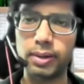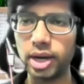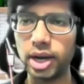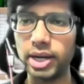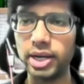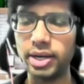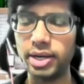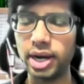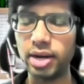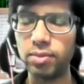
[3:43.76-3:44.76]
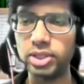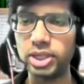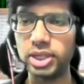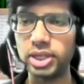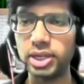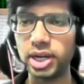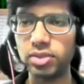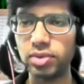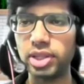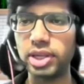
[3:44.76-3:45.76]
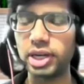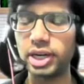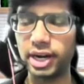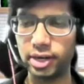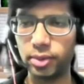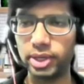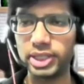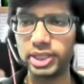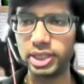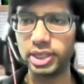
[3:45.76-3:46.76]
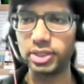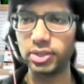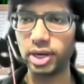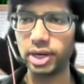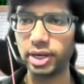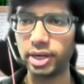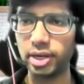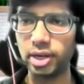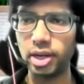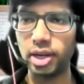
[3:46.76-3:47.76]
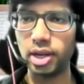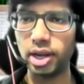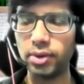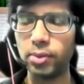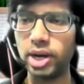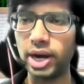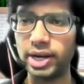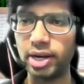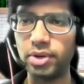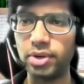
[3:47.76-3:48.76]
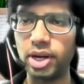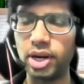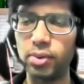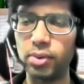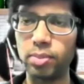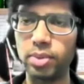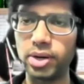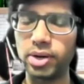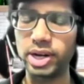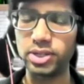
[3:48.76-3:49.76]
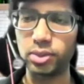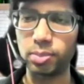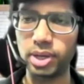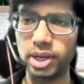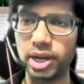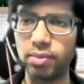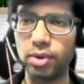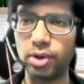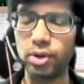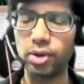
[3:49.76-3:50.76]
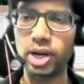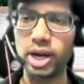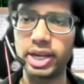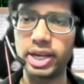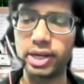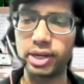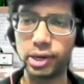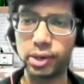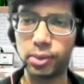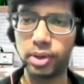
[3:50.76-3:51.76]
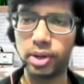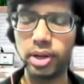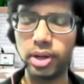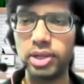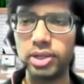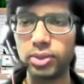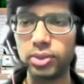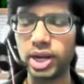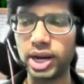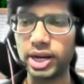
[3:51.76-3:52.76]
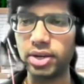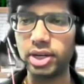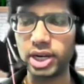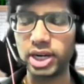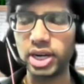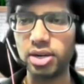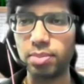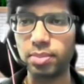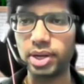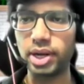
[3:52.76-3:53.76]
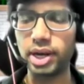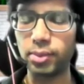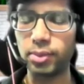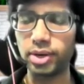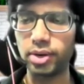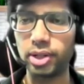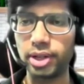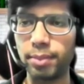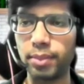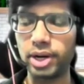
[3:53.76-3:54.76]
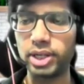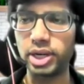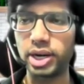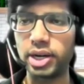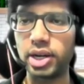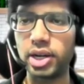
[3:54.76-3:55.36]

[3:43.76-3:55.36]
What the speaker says: I was in touch with nearly 8 to 10 seniors on LinkedIn, and who guided me on how to build your SOP and what all I can include. So that really helped me, and I noted all their points and